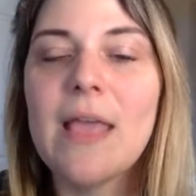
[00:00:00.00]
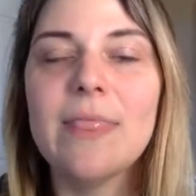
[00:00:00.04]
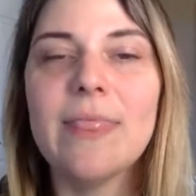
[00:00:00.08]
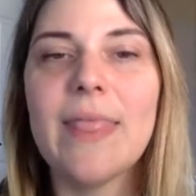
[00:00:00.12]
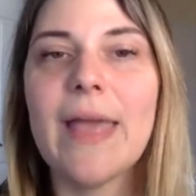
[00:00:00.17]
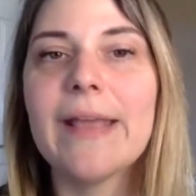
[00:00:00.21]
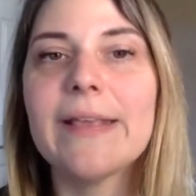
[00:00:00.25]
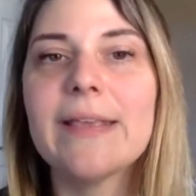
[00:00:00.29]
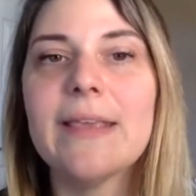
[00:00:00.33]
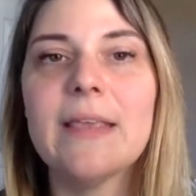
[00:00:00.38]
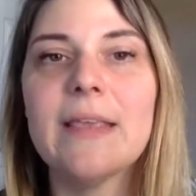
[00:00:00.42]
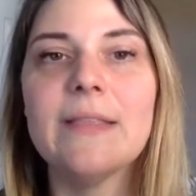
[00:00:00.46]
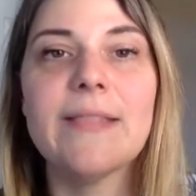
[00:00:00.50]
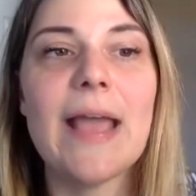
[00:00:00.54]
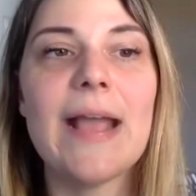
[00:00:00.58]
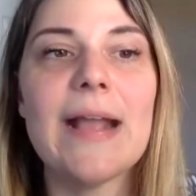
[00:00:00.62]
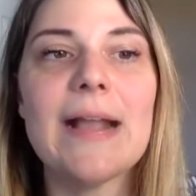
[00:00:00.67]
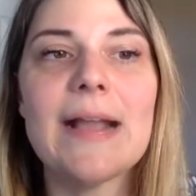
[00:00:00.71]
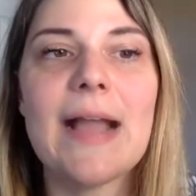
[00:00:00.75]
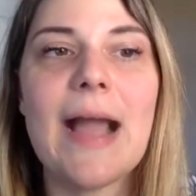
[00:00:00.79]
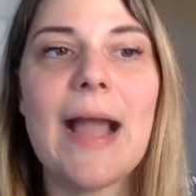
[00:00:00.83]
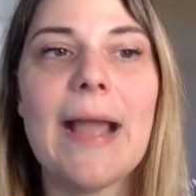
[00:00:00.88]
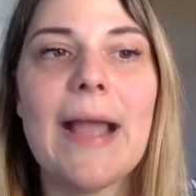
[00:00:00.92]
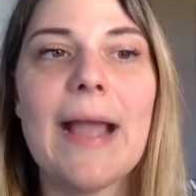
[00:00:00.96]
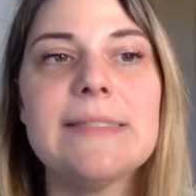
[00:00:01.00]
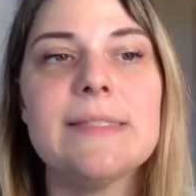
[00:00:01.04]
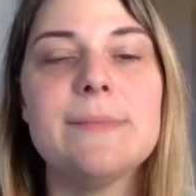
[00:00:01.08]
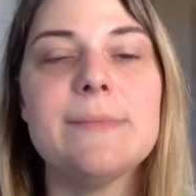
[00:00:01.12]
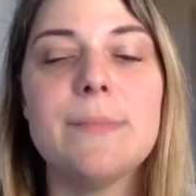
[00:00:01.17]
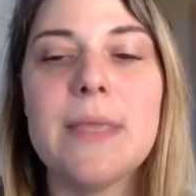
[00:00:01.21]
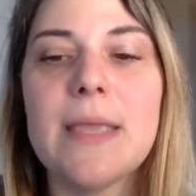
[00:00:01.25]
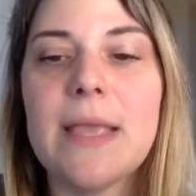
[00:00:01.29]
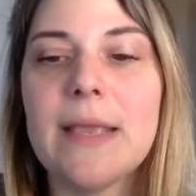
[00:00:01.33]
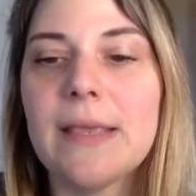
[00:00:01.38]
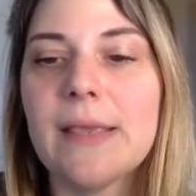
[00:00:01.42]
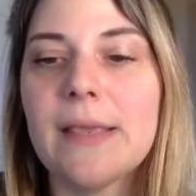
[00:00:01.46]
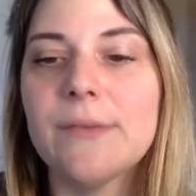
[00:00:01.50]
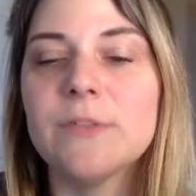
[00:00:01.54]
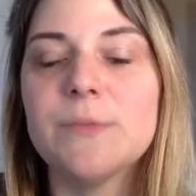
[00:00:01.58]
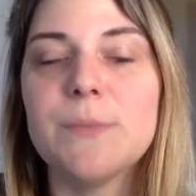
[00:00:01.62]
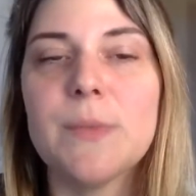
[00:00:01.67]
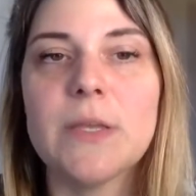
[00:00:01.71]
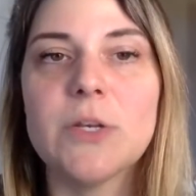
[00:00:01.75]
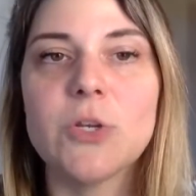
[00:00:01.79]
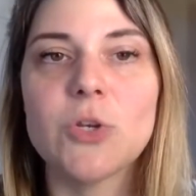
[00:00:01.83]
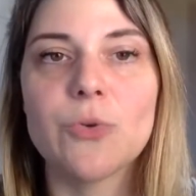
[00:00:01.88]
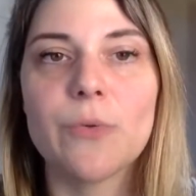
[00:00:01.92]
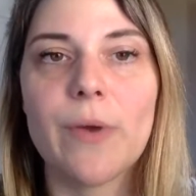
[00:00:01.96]
That guides me and gives
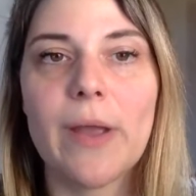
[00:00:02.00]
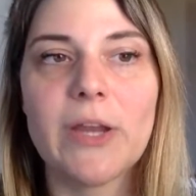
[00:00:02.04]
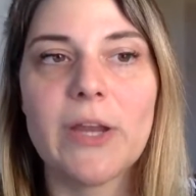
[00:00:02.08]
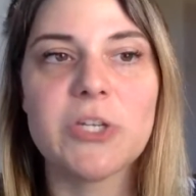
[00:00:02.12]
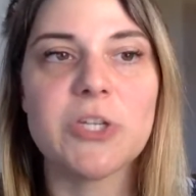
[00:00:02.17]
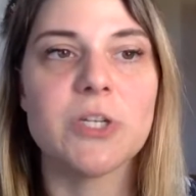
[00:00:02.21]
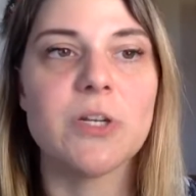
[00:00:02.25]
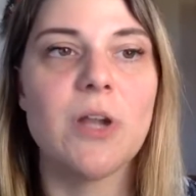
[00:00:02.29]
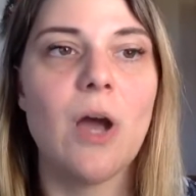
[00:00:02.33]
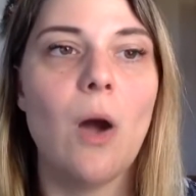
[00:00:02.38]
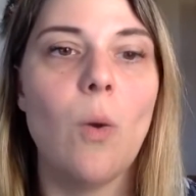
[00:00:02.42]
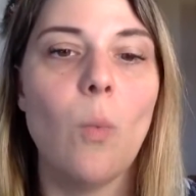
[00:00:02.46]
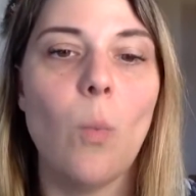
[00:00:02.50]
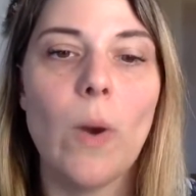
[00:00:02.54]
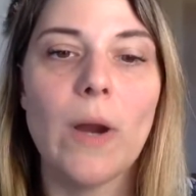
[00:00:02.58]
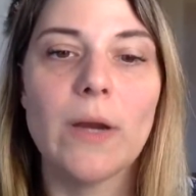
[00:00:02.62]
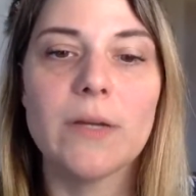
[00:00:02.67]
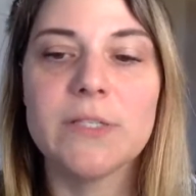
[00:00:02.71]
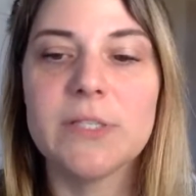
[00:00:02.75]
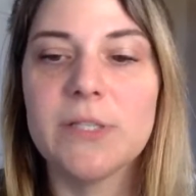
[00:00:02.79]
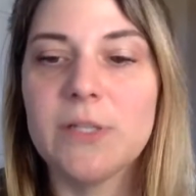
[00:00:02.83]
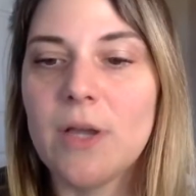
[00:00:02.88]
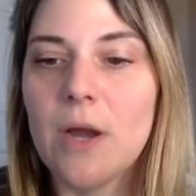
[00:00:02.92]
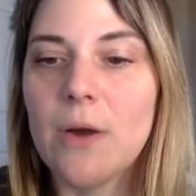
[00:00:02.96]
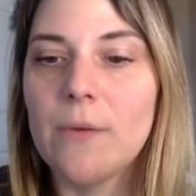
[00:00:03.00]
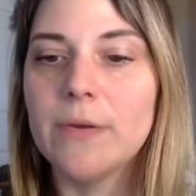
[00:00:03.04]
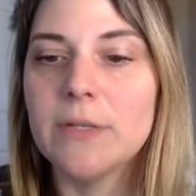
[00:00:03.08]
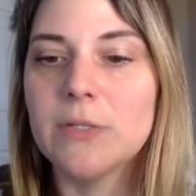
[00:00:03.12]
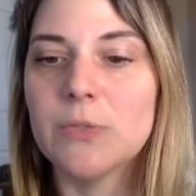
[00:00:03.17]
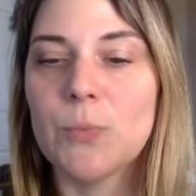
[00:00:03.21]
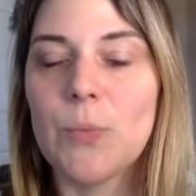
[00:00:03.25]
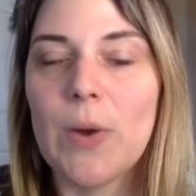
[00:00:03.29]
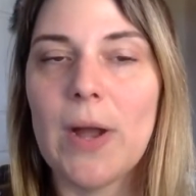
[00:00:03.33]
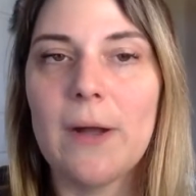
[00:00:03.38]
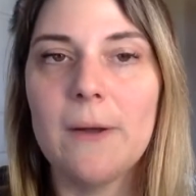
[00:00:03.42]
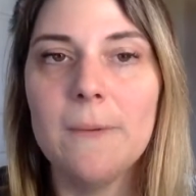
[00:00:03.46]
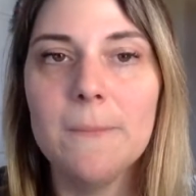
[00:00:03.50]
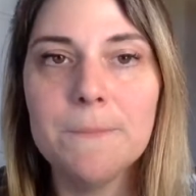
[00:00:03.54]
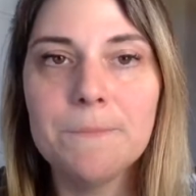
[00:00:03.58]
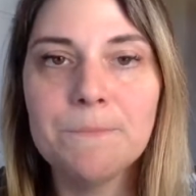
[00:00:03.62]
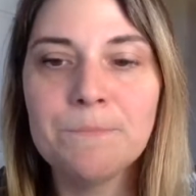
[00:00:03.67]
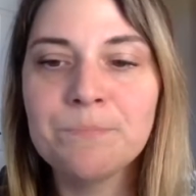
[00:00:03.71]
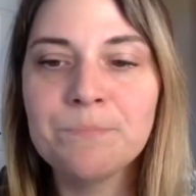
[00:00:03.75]
me a direction on where to go as well.